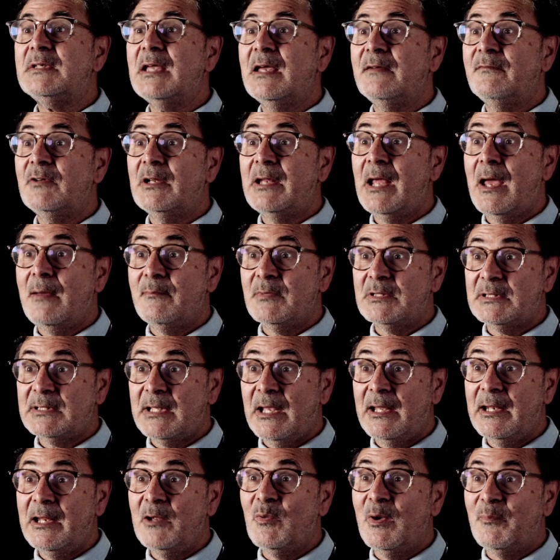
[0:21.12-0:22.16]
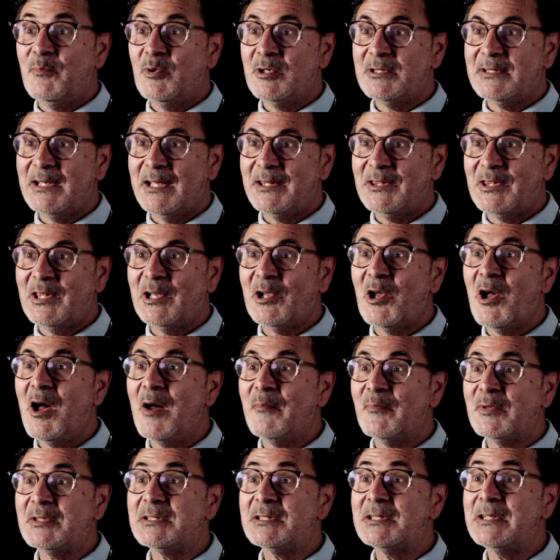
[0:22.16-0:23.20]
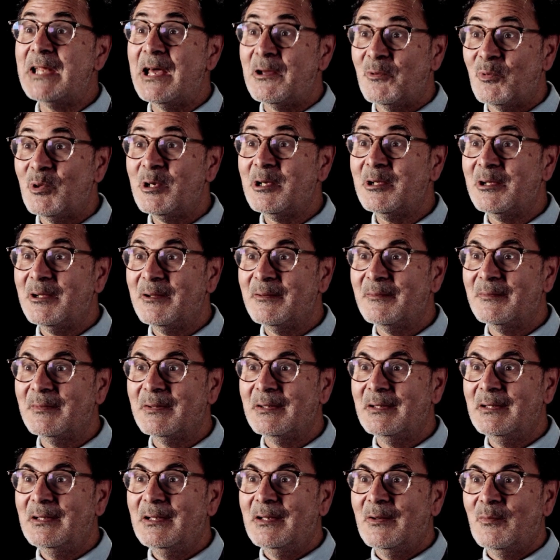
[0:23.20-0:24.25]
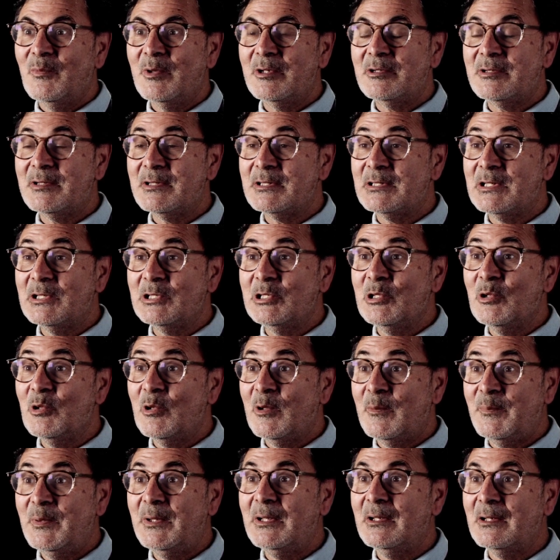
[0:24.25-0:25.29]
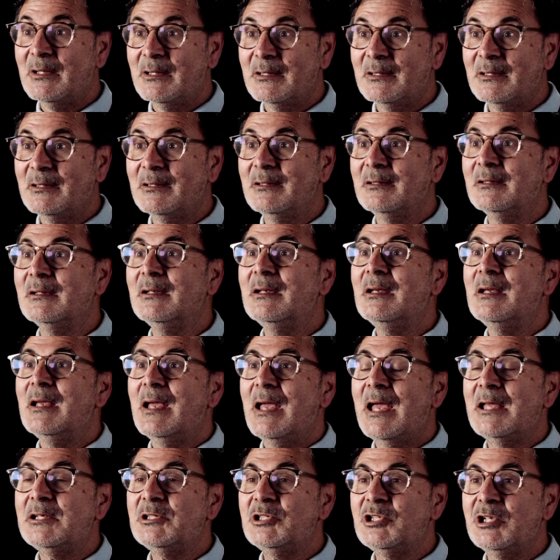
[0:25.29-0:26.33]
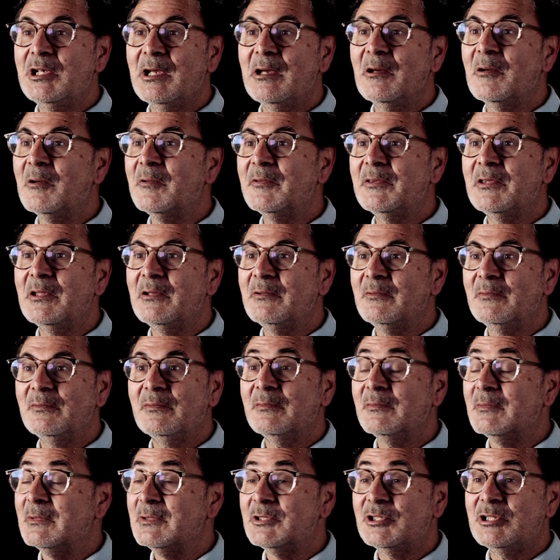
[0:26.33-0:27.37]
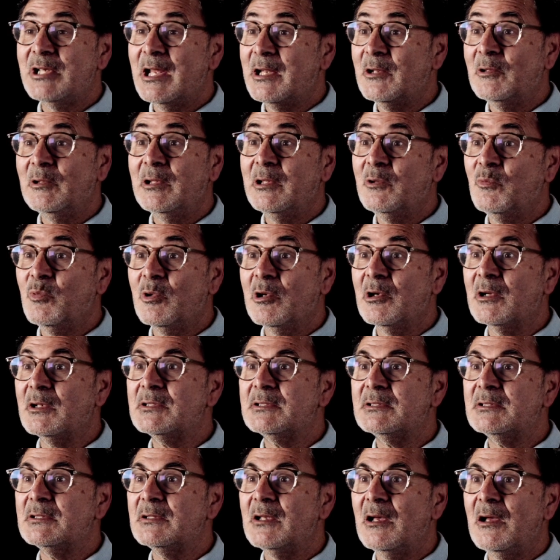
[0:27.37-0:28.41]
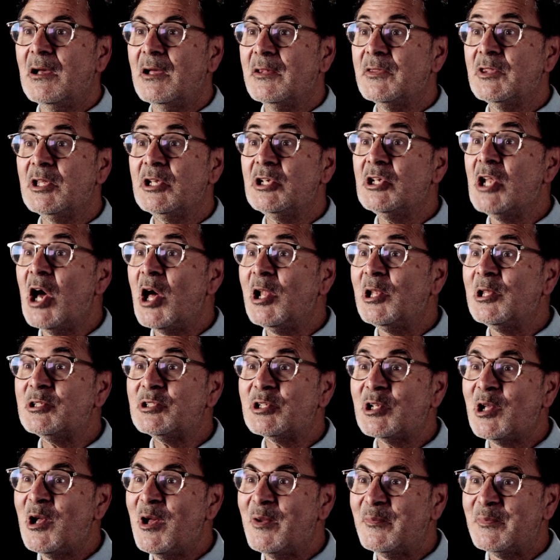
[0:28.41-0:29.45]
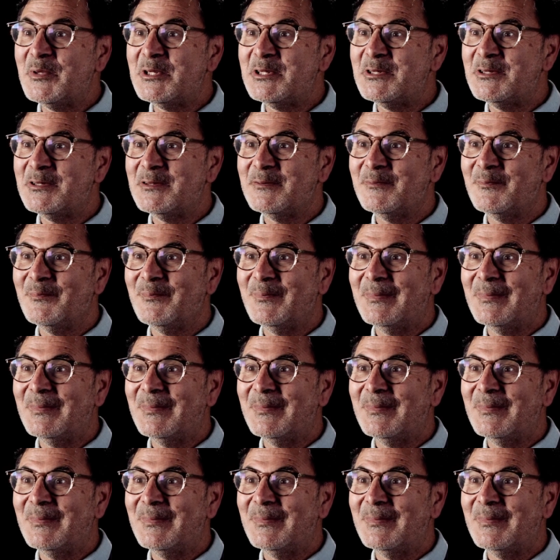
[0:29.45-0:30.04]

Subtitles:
David Hammerstein. I represent the Commons Network, which is a European NGO that generally works on the knowledge commons.